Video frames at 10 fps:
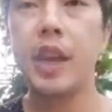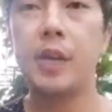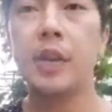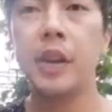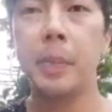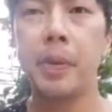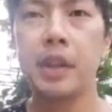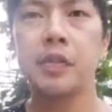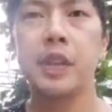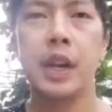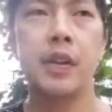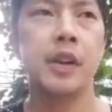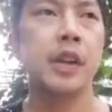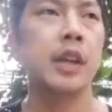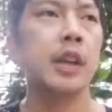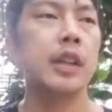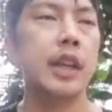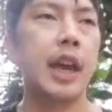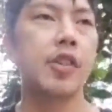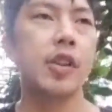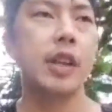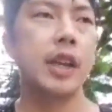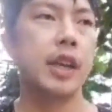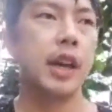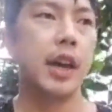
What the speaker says: feed error, they actually